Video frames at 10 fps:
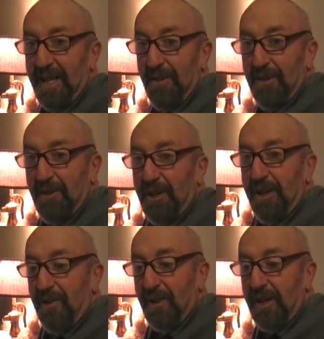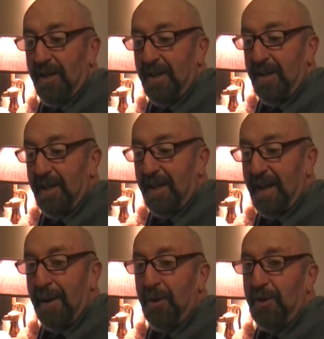out, she's
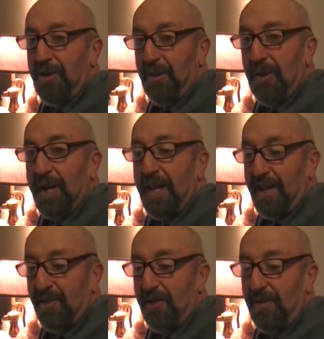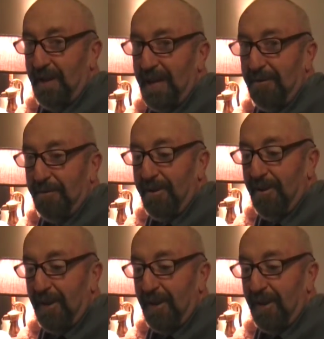Aboriginal. Okay, that's Native.